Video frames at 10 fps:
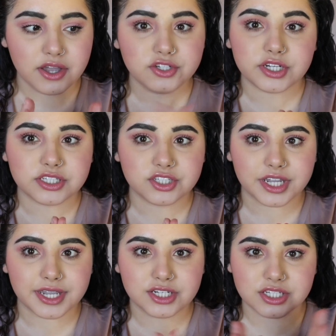just to
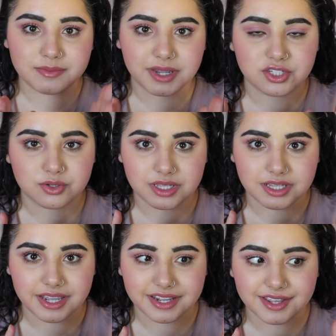check in, just to make sure that
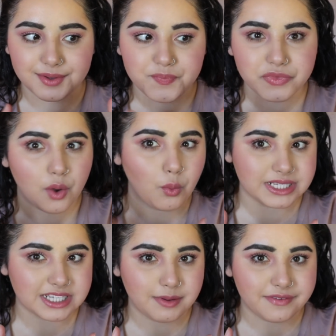like
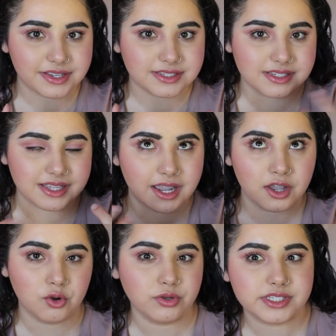one side of my face is like a
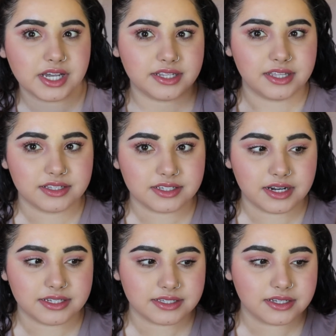good side and the other
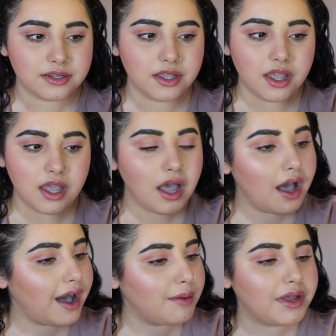side isn't.
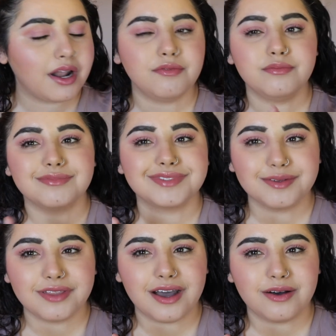
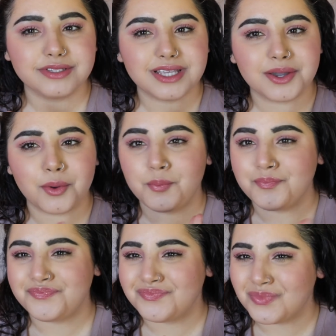I was like,
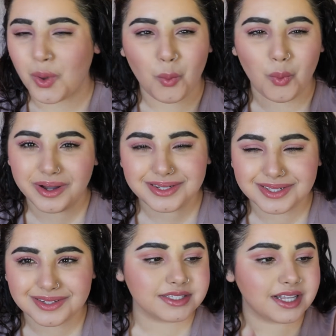
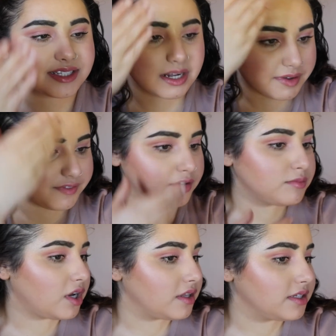what? Because last time I
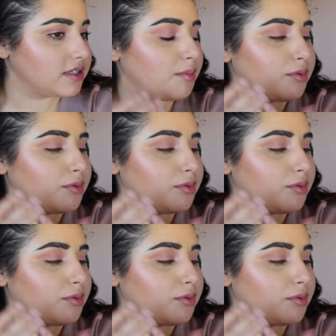filmed on this, I